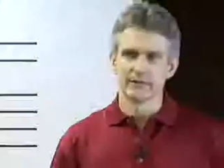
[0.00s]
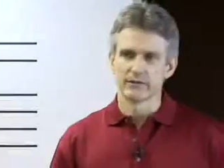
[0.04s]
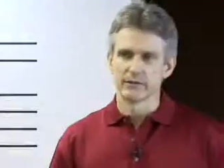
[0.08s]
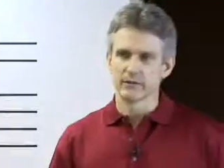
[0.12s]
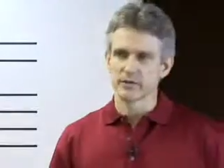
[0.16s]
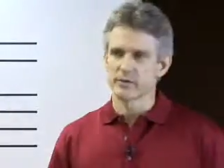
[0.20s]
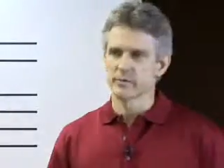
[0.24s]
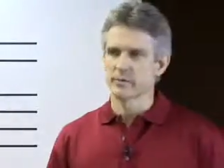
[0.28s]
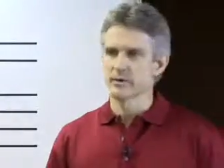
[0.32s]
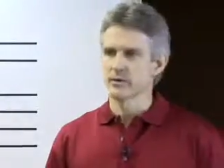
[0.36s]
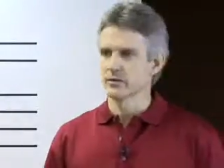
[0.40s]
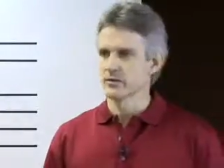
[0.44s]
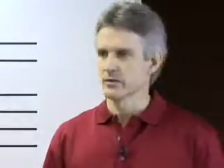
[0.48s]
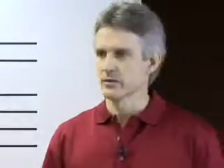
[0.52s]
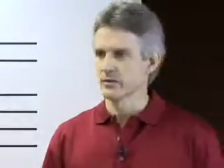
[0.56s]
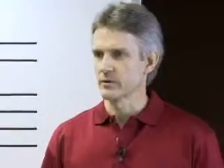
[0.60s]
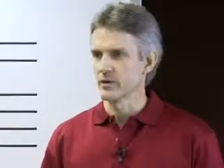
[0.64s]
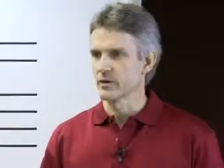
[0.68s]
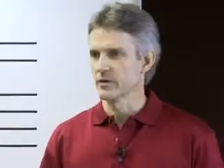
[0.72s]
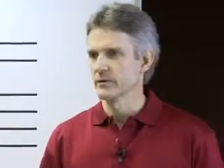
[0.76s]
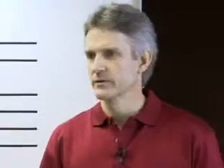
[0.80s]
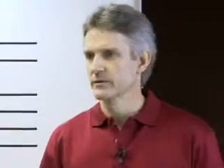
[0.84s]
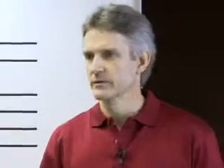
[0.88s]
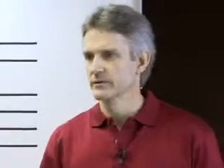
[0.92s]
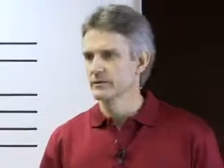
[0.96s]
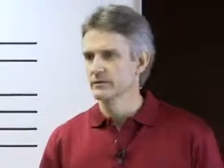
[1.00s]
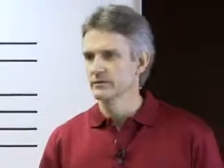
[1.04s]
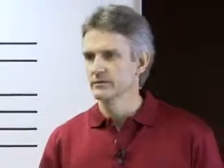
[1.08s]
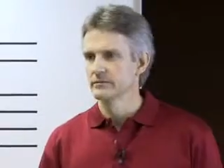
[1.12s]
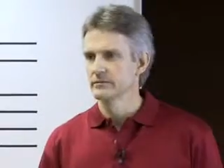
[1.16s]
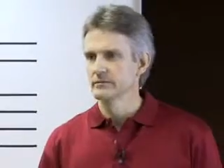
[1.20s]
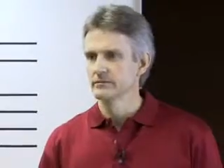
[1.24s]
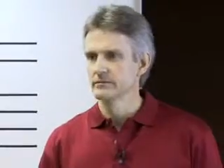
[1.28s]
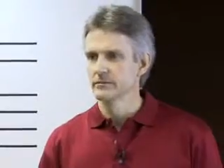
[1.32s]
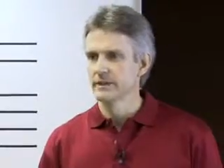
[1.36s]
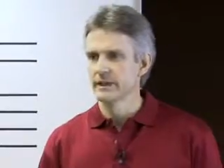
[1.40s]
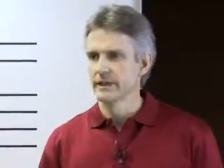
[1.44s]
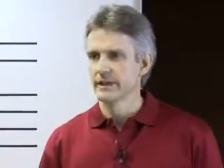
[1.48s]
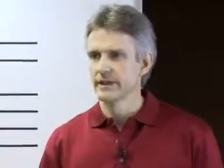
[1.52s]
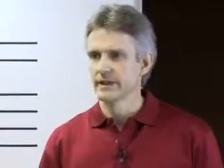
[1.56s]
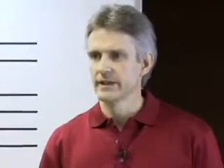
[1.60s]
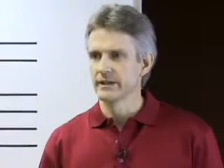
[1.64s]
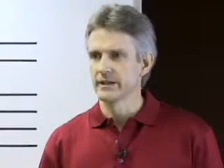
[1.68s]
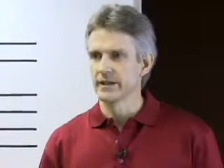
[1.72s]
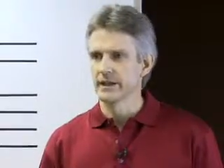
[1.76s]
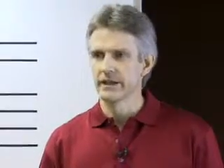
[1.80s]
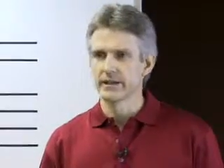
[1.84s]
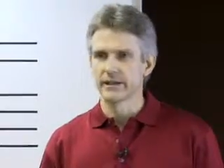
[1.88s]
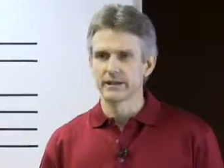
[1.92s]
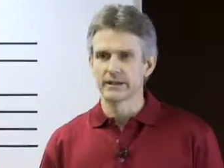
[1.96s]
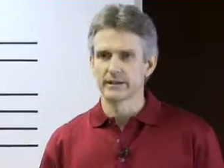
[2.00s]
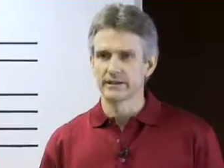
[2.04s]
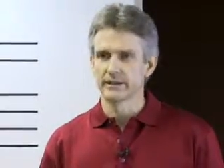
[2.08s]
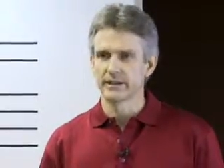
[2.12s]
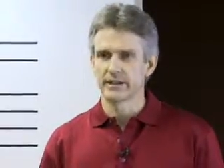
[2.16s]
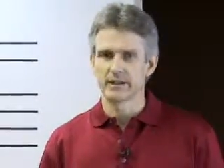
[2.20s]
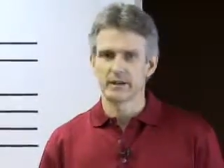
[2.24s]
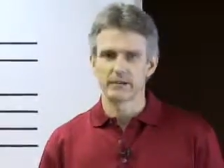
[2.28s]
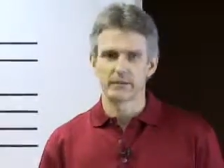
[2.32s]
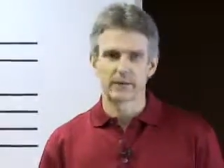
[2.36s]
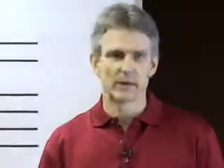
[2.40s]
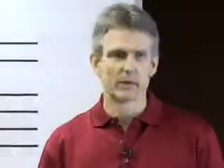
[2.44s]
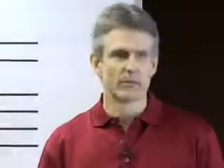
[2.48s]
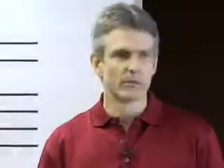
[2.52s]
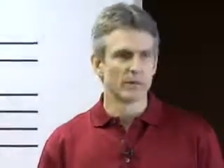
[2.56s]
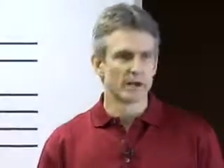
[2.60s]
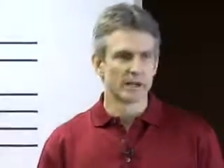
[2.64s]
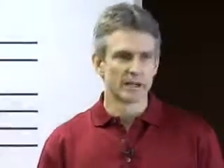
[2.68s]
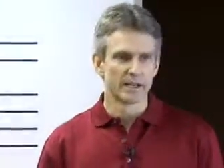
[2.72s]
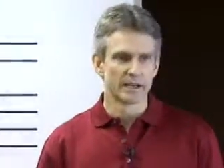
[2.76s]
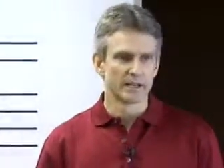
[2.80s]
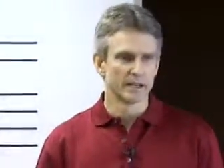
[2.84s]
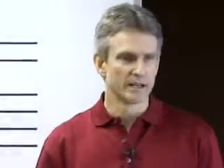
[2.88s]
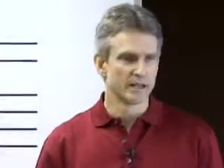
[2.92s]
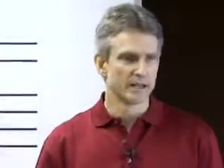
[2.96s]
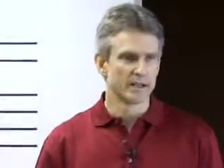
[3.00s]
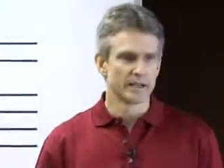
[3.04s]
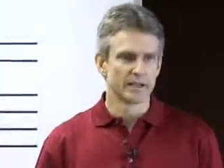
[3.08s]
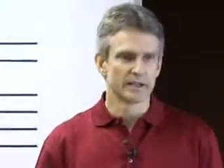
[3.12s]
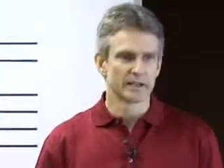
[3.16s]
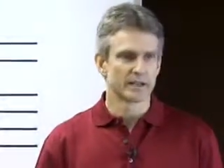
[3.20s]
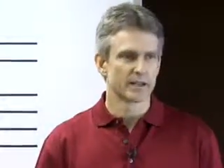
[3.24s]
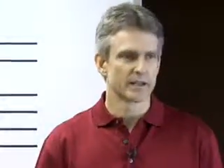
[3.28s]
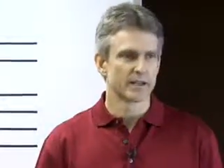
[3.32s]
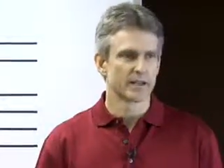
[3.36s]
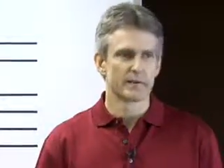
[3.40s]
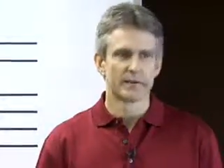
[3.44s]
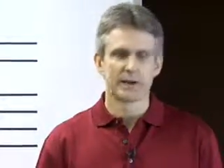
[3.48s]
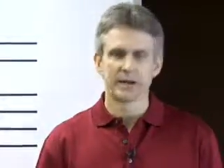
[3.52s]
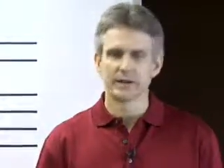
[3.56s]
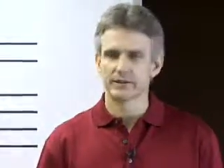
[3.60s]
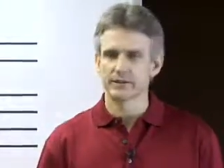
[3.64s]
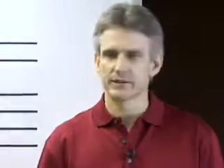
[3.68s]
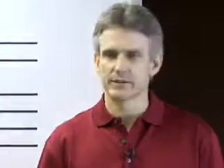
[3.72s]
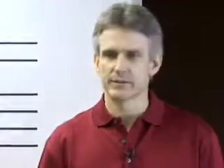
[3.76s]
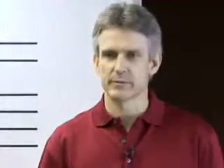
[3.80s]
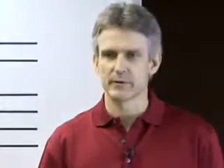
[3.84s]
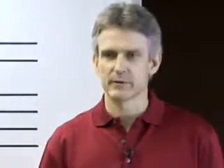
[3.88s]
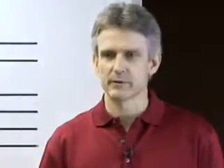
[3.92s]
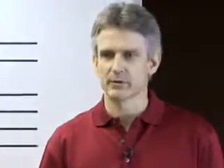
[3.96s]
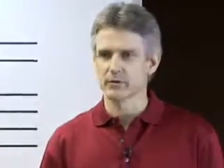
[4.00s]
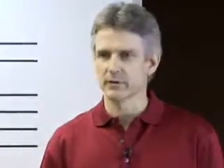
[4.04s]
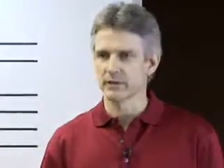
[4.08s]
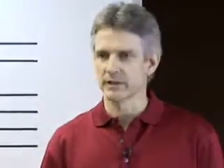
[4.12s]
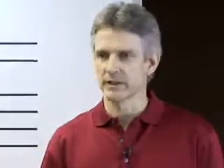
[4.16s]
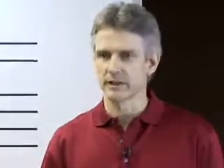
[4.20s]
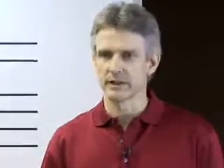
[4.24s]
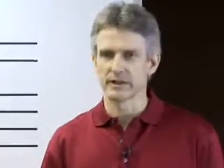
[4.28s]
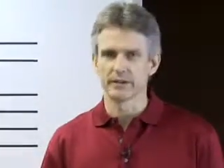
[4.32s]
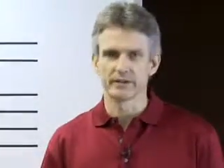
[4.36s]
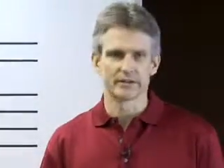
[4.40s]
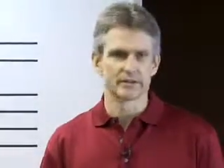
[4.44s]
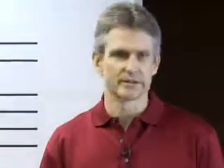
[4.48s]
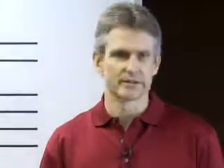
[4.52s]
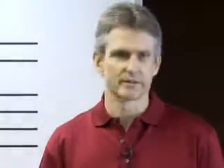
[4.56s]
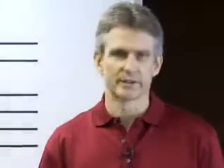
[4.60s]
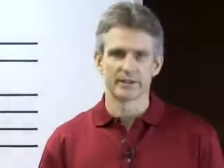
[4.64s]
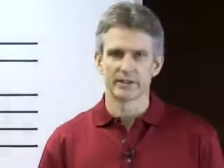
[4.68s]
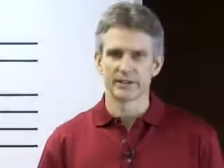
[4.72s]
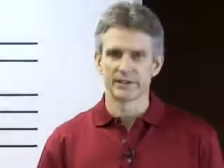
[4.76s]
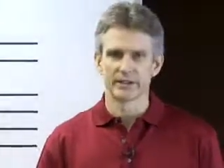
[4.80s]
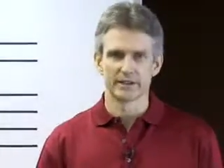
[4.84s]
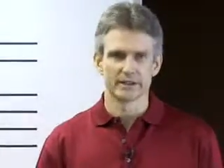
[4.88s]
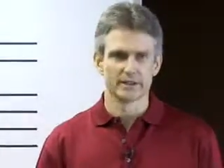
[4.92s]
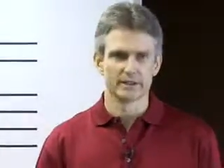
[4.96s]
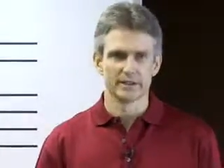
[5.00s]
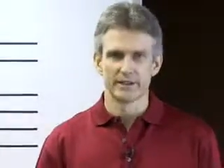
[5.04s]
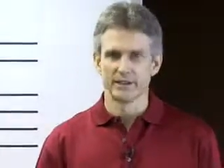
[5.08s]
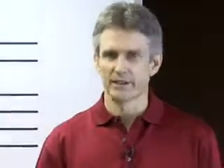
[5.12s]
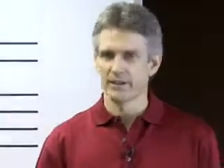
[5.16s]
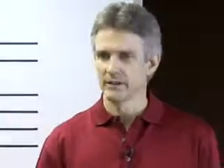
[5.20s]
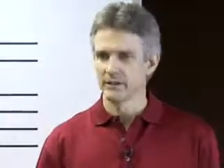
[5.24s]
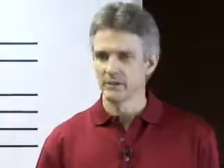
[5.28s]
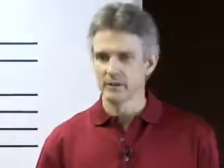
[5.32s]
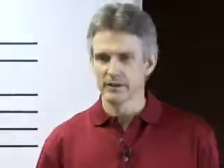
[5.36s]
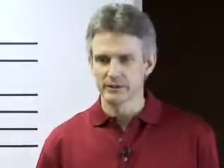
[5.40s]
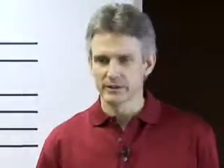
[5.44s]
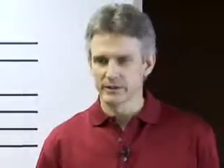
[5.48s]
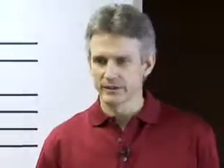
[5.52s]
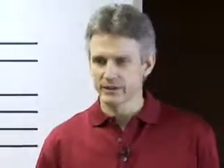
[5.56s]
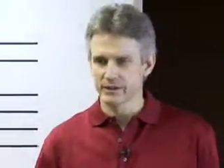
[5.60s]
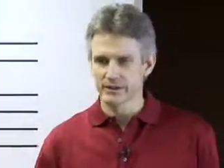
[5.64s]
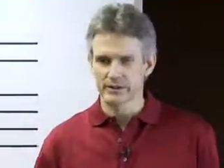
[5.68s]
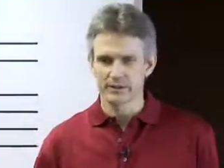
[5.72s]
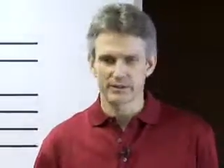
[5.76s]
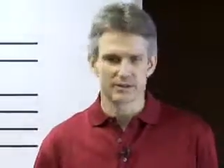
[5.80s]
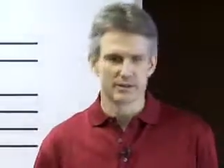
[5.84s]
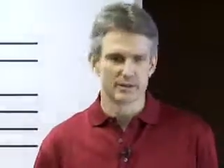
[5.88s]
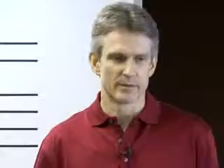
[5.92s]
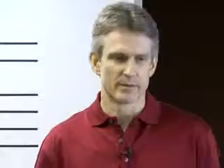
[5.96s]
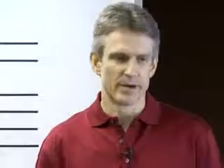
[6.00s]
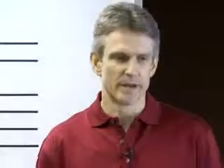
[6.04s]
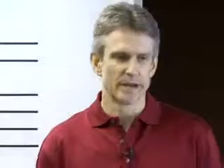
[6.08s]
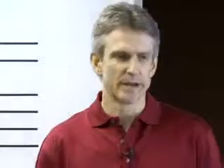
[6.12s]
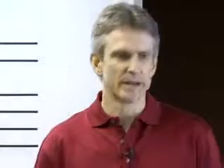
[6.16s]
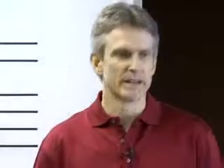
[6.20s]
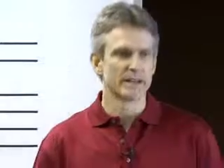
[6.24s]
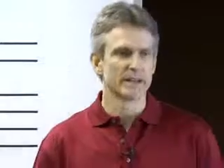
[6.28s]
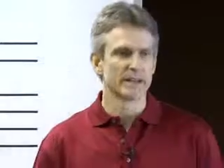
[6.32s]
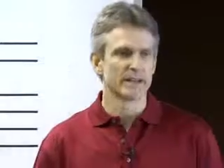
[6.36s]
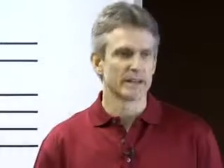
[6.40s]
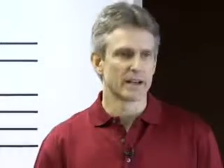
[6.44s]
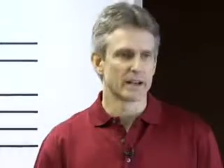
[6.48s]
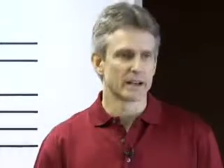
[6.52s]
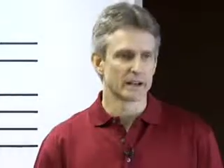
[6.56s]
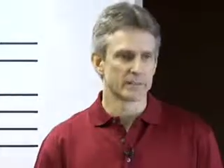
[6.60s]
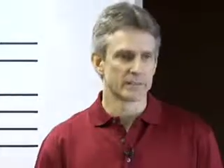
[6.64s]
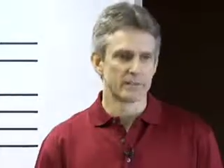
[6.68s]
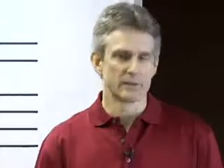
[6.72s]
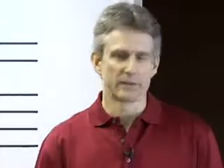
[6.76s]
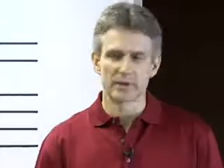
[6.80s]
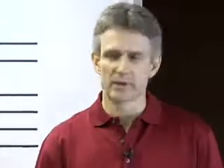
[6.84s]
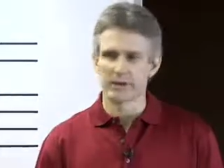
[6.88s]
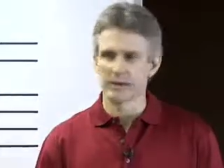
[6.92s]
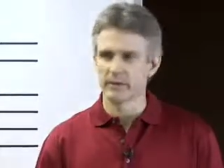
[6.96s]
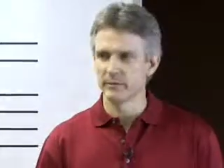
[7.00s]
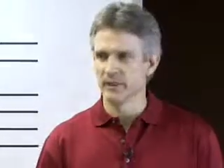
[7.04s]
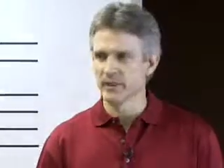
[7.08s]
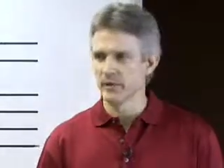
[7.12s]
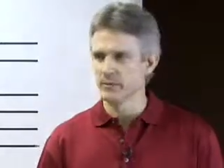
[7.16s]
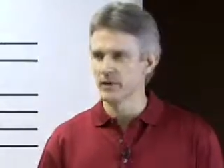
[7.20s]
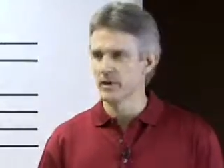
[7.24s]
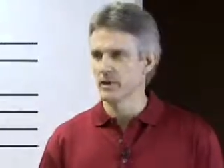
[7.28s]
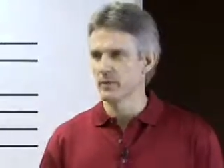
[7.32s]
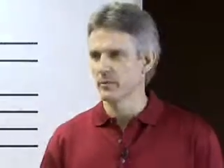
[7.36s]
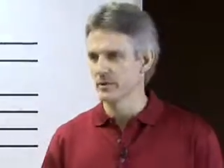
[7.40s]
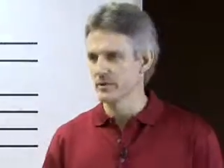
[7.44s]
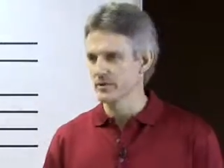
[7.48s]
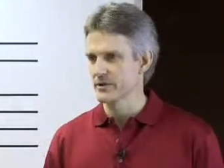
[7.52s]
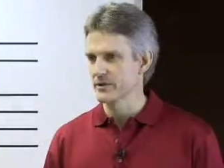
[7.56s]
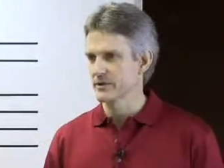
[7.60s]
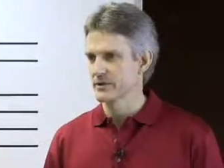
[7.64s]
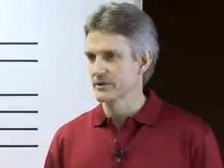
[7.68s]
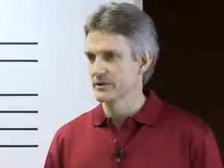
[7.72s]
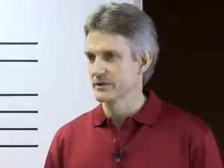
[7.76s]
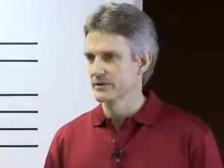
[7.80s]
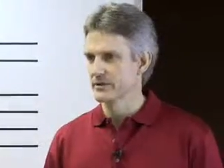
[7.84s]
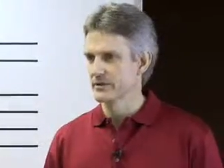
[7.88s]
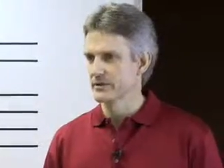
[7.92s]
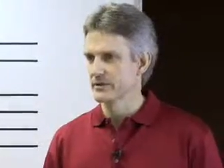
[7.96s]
level of spiritual growth. I didn't care about money, I didn't care about the spiritual gifts, and I wasn't concerned about anything else but becoming a better person.